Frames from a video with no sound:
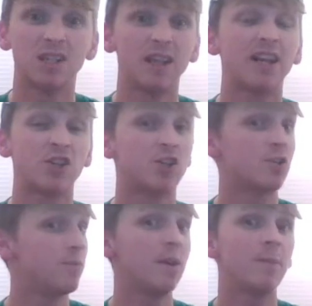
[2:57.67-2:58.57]
like she
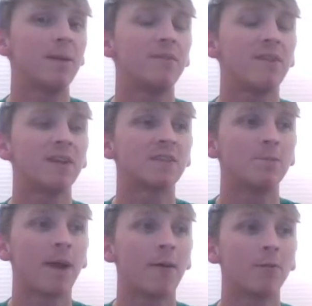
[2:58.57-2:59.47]
should be a babyface in
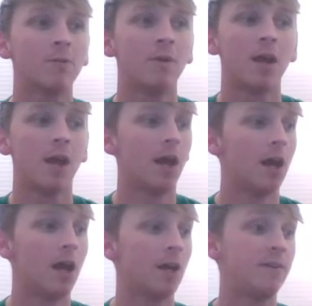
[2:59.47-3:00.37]
peril.
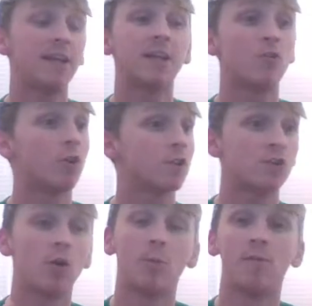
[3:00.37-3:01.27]
Nikki Cross has got more